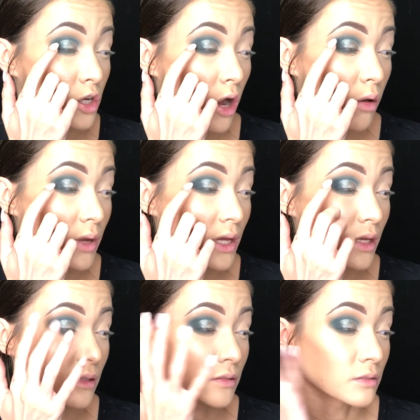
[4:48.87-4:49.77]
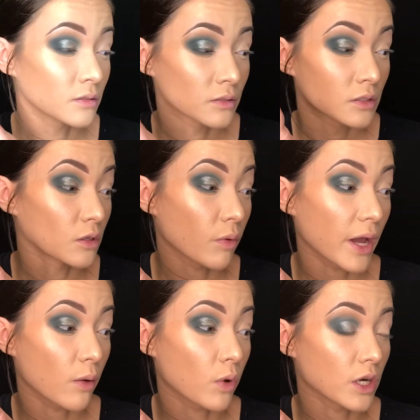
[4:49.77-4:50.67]
going the way
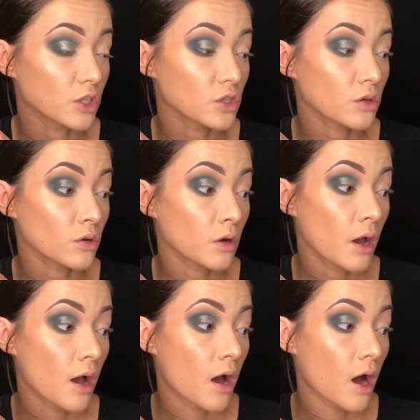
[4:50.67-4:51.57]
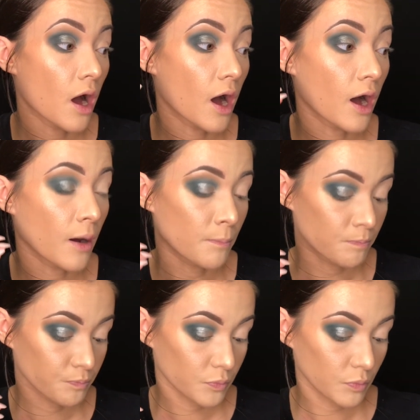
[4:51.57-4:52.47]
I want it to.
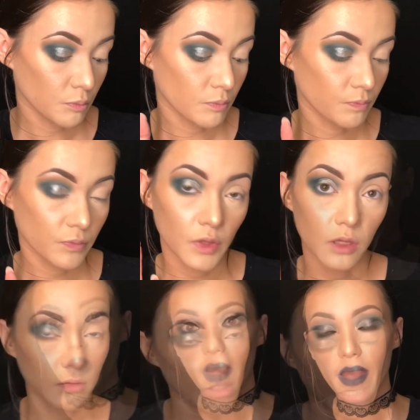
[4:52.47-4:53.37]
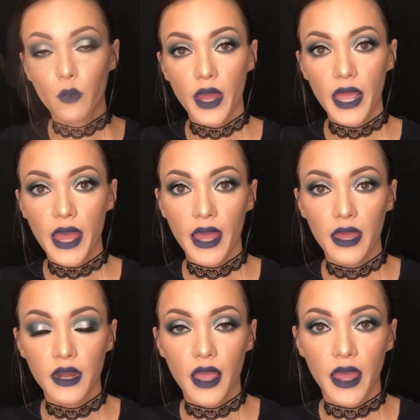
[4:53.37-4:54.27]
So I went
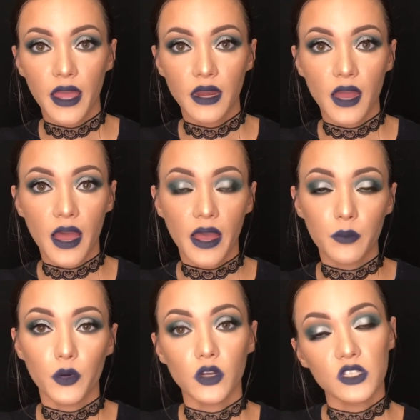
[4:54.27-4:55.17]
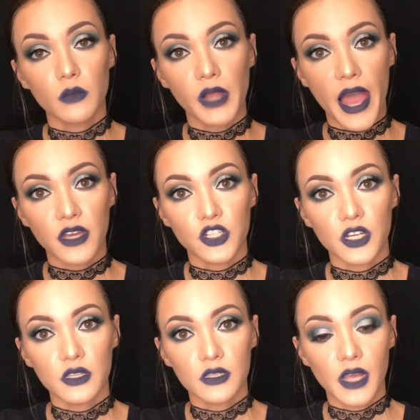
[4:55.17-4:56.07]
ahead and I put on some
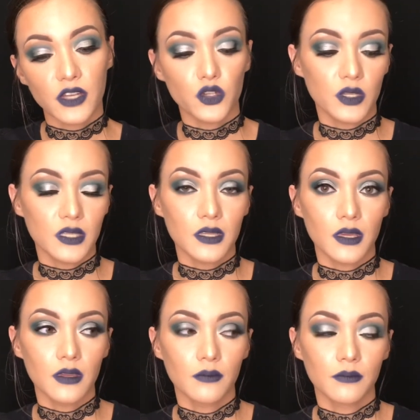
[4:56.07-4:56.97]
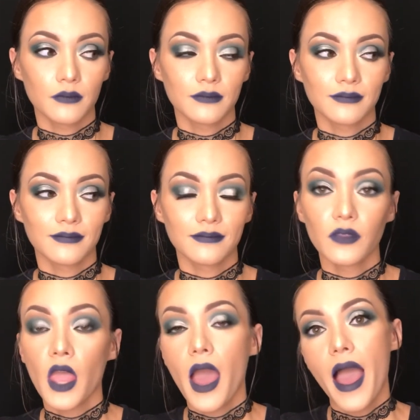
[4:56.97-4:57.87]
lashes, as you can see.
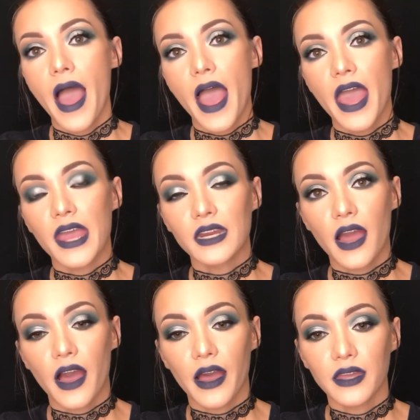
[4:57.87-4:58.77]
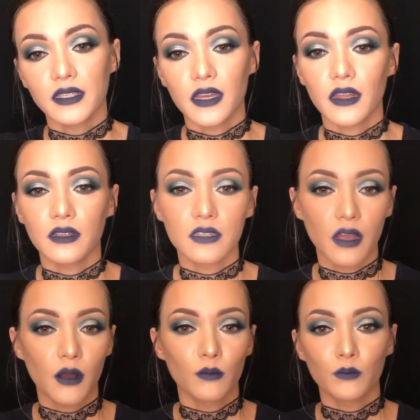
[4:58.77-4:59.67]
And I did
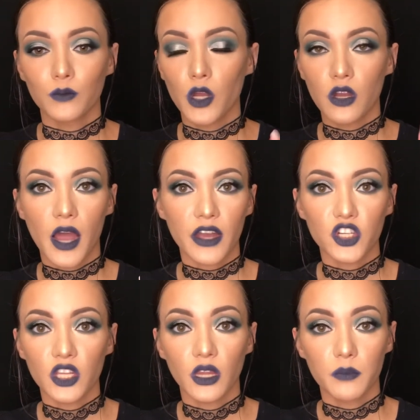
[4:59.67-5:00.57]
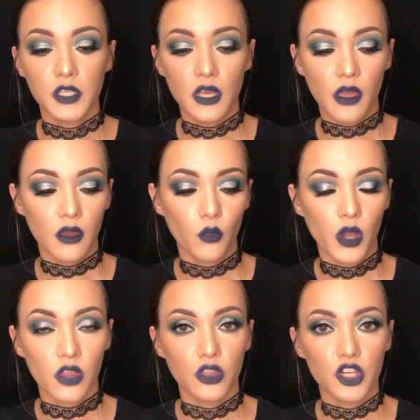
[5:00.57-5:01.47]
some concoction lipstick
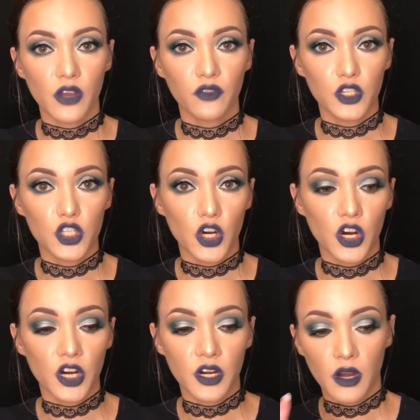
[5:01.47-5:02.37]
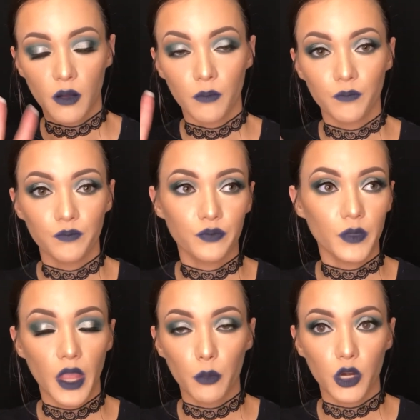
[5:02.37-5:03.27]
with Jeffree Star,
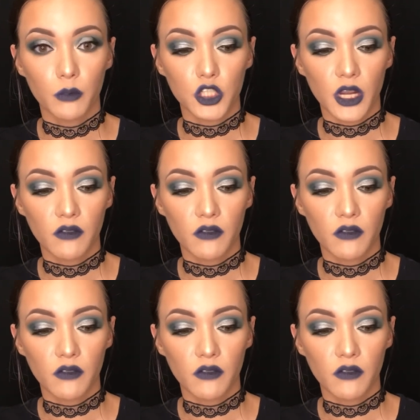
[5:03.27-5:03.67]
pretty much